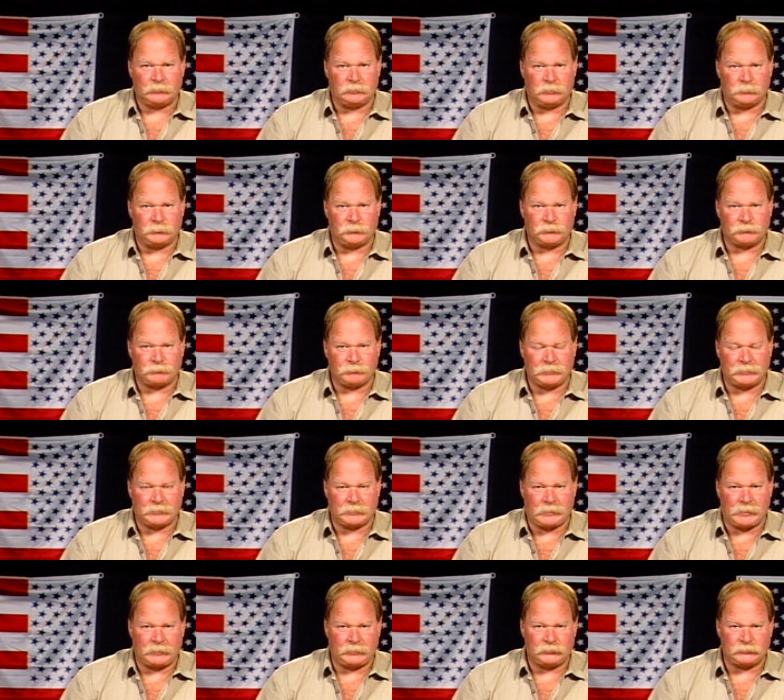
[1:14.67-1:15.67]
with
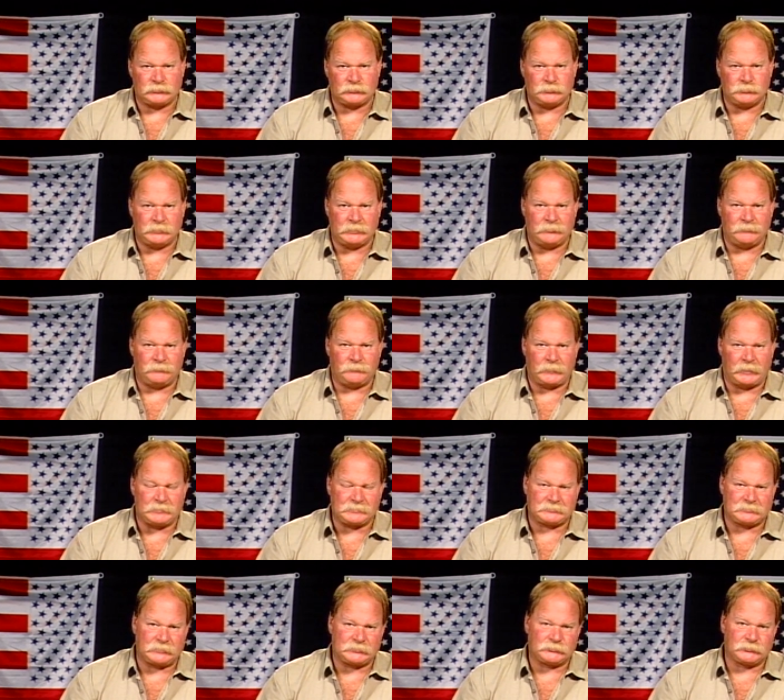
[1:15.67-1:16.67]
regarding to
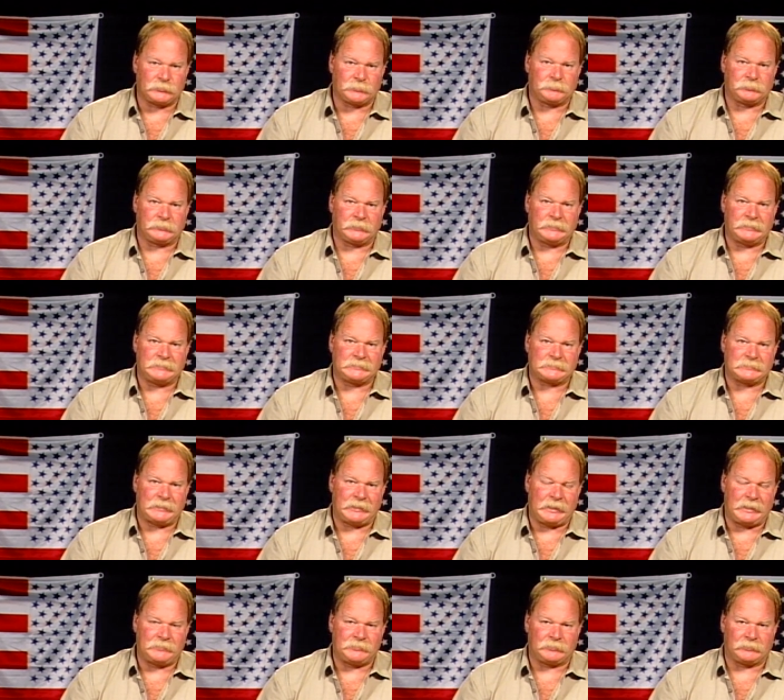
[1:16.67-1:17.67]
events that took place
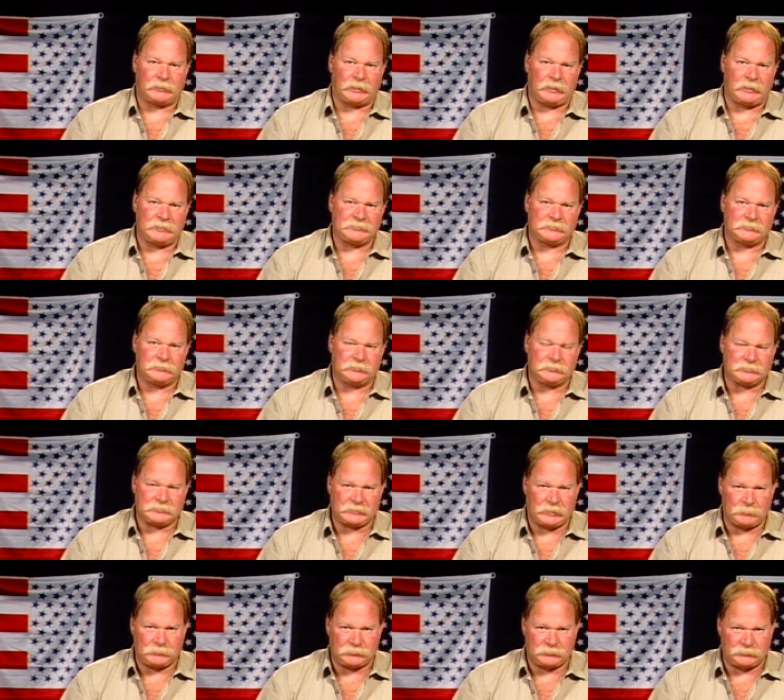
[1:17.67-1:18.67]
and the lies and
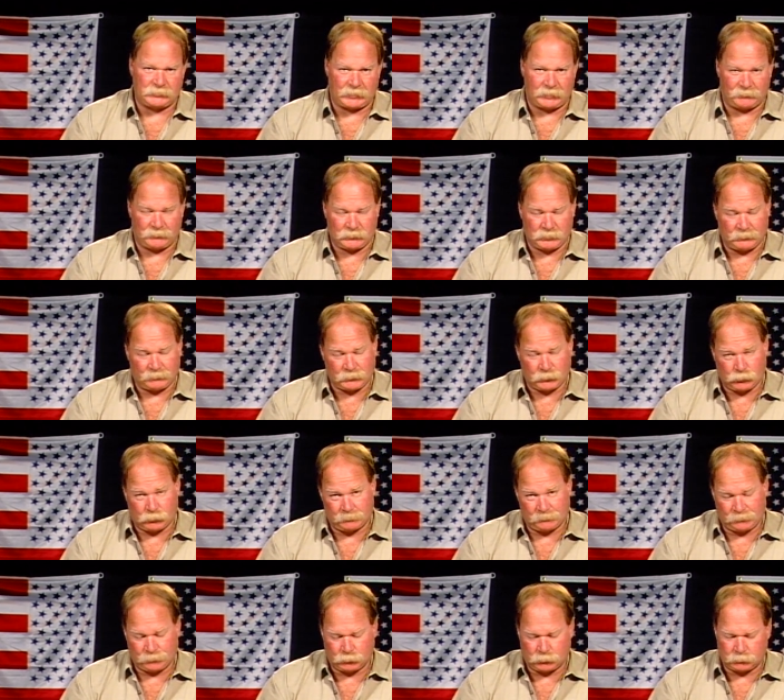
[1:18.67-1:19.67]
deception that have
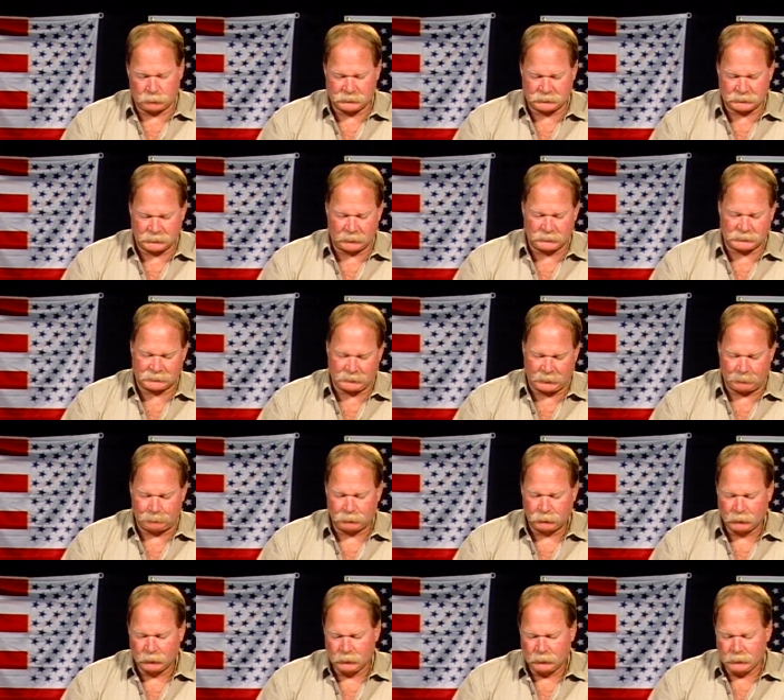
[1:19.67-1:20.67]
come forward since then.
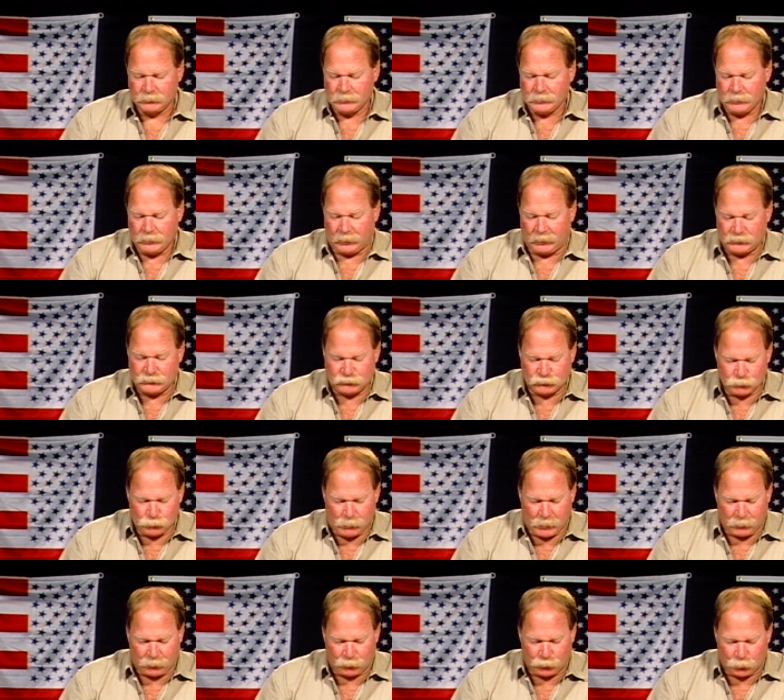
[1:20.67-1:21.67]
I do
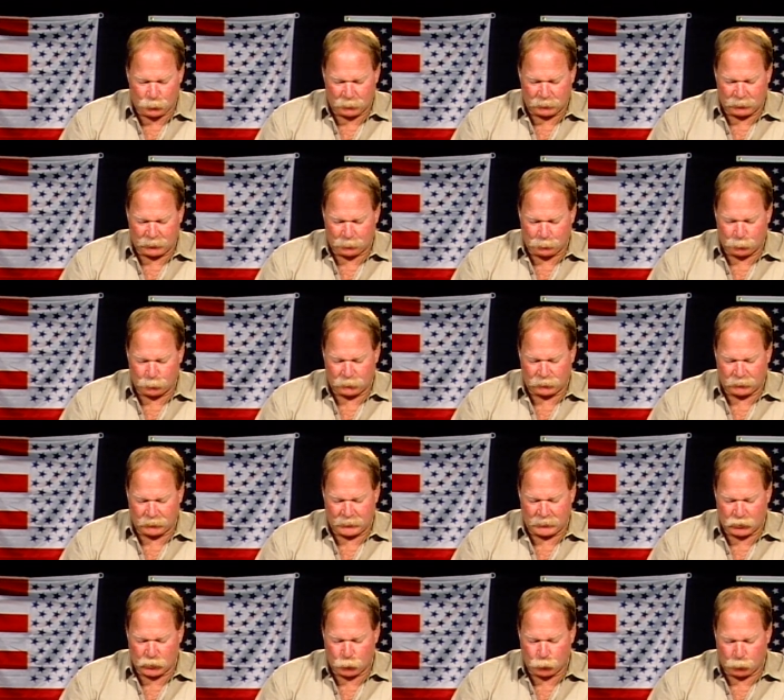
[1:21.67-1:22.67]
want to open up with
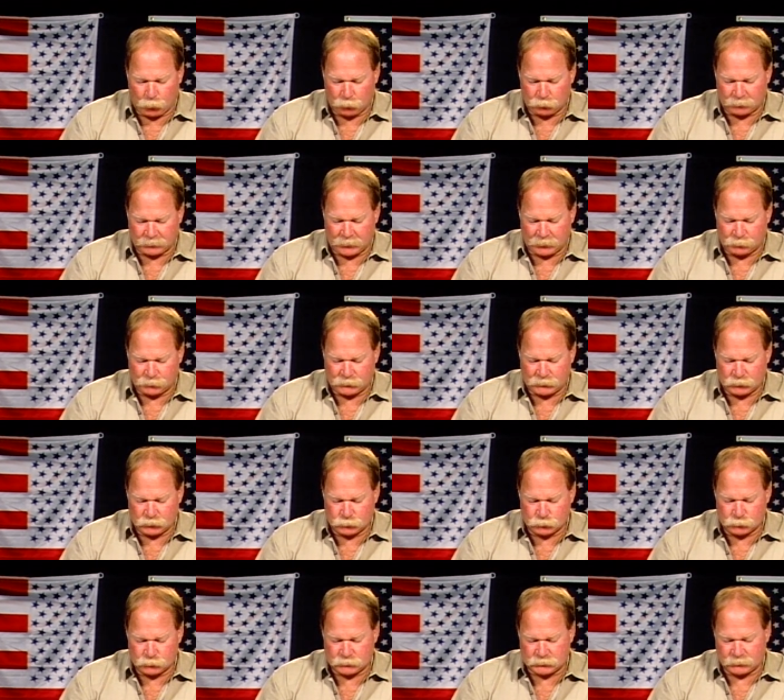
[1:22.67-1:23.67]
a quote that we
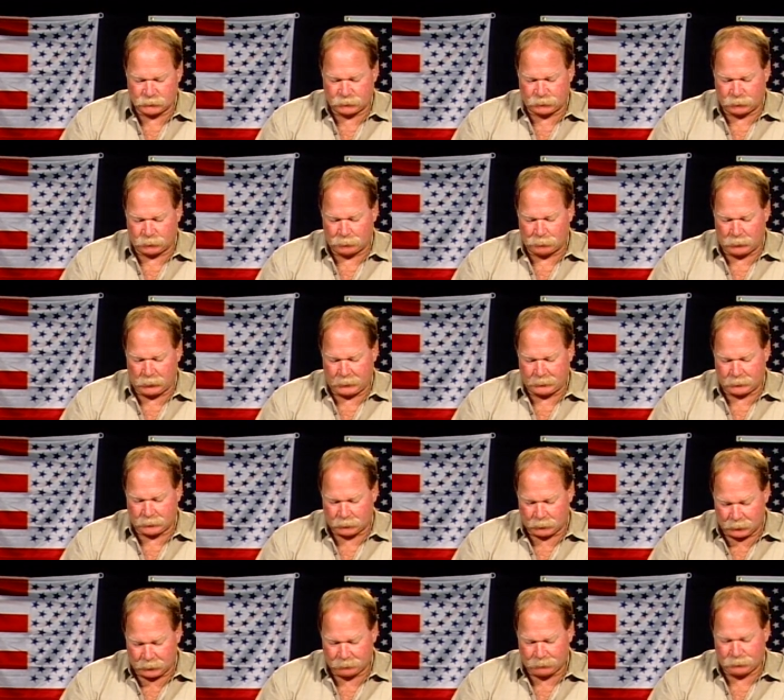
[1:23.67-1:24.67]
used from Mein
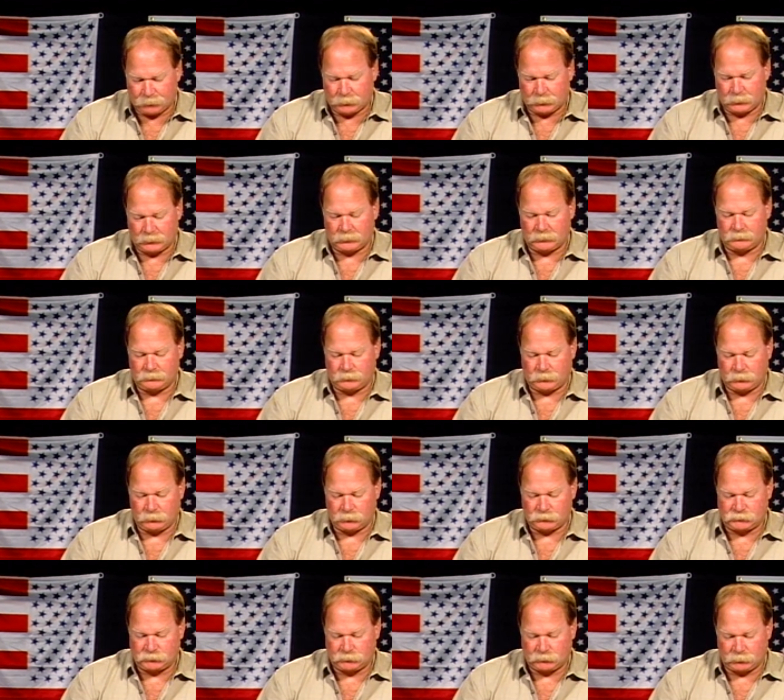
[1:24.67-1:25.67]
Kampf. For
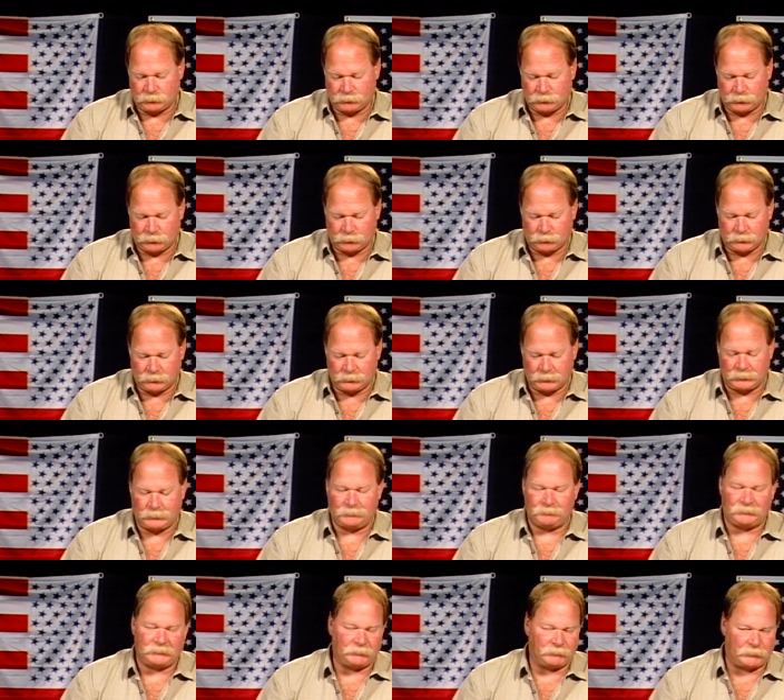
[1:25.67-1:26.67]
those of you who don't
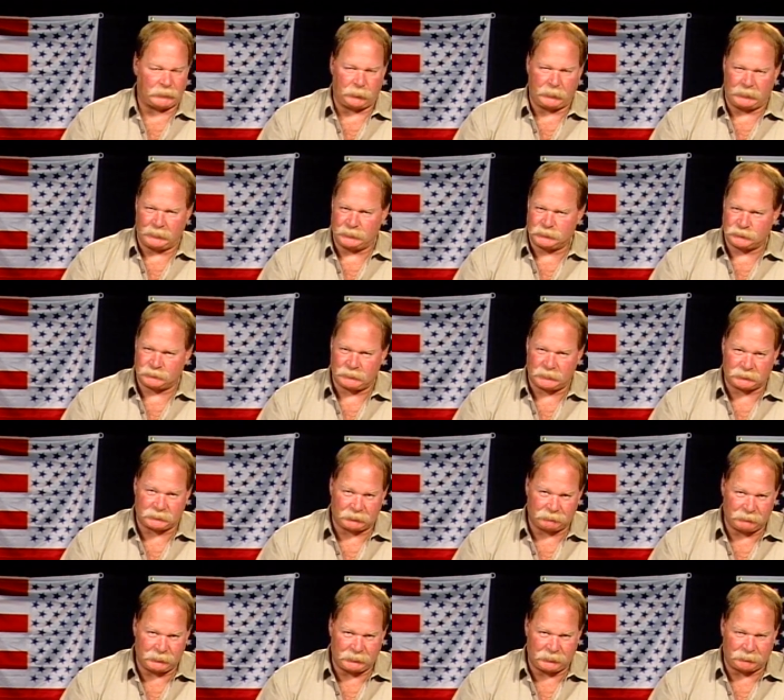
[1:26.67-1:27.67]
know, very
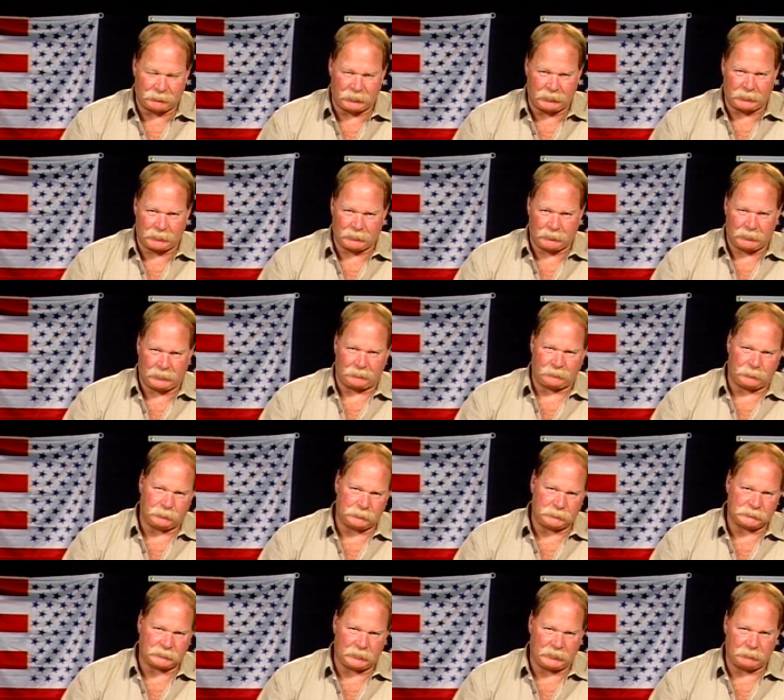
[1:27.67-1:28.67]
interesting reading. Mein Kampf
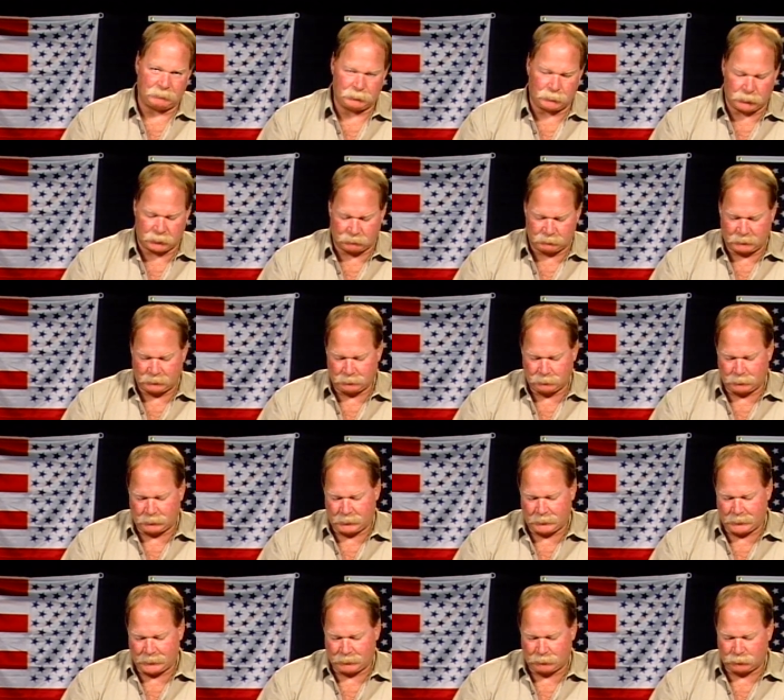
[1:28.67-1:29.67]
was a book written
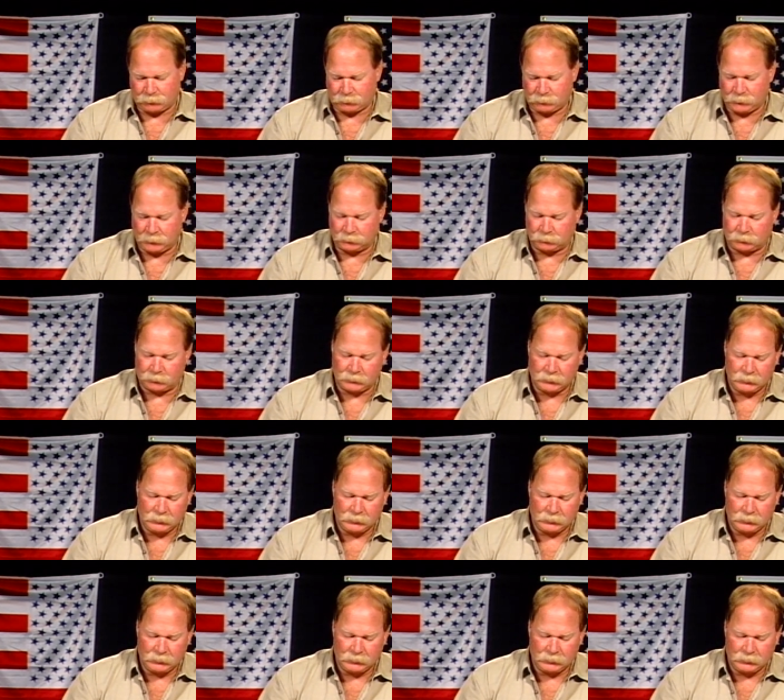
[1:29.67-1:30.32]
by Adolf Hitler,